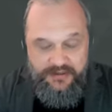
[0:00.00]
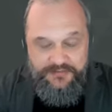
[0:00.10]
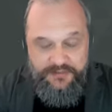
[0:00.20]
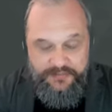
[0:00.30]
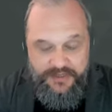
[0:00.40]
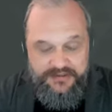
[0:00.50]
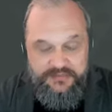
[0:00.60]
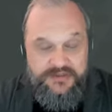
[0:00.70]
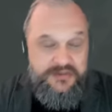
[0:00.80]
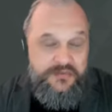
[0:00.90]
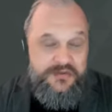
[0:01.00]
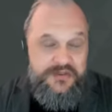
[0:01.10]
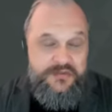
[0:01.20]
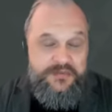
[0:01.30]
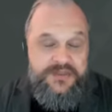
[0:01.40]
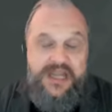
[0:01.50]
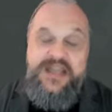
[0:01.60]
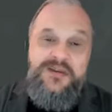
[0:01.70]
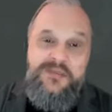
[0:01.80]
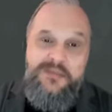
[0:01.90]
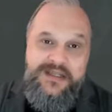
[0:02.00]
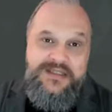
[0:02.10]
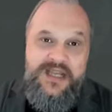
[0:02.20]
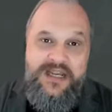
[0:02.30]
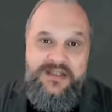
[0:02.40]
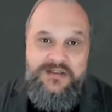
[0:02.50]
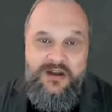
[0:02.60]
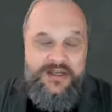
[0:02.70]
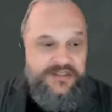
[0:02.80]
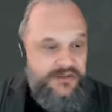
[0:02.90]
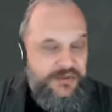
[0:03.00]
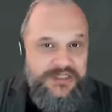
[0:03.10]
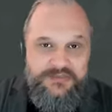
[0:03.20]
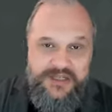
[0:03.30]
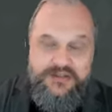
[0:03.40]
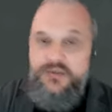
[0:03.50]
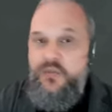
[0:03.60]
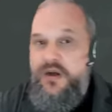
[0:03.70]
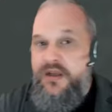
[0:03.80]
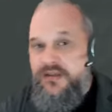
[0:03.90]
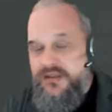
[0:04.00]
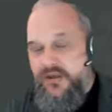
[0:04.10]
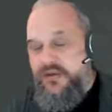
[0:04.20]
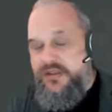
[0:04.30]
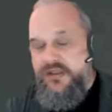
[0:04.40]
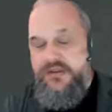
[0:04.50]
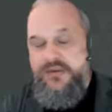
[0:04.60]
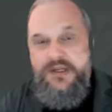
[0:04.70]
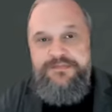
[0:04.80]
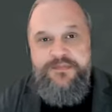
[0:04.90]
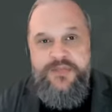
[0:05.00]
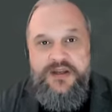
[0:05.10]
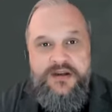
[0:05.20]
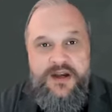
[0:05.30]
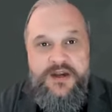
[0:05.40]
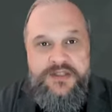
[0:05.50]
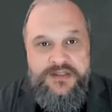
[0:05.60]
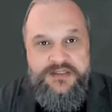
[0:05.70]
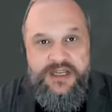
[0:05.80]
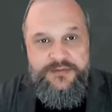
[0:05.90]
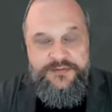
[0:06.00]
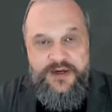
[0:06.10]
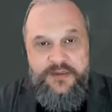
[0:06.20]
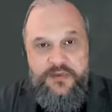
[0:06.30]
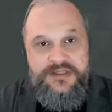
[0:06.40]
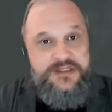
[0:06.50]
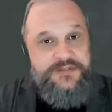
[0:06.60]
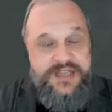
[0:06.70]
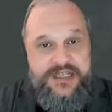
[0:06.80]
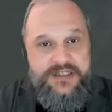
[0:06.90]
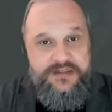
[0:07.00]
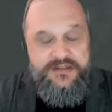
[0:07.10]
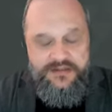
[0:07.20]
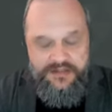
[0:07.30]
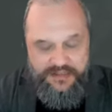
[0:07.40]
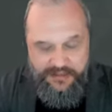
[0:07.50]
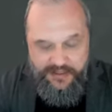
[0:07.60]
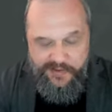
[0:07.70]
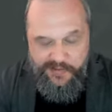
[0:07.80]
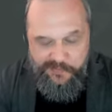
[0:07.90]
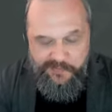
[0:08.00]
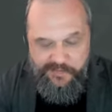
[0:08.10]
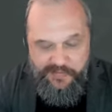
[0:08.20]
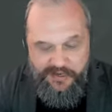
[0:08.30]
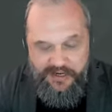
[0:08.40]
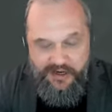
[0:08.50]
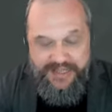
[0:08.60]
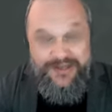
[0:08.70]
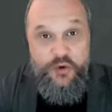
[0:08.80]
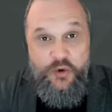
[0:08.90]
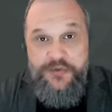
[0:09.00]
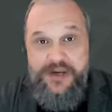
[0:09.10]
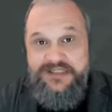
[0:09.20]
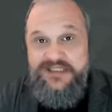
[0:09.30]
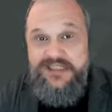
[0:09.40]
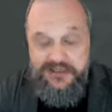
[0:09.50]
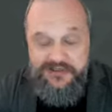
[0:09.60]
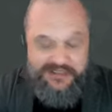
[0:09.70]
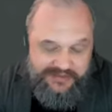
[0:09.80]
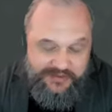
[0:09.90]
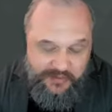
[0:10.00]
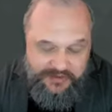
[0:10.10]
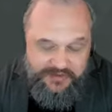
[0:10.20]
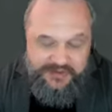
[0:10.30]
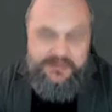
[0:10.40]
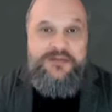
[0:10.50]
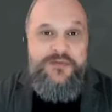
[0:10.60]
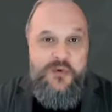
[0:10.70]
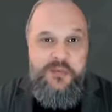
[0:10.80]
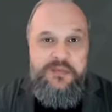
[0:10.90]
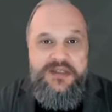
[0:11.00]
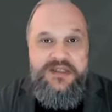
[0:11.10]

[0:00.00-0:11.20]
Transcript: for customers that want to obtain and maintain ISO 27001, SOC 2, and other standard framework certifications um, incorporated, included into the OneTrust platform.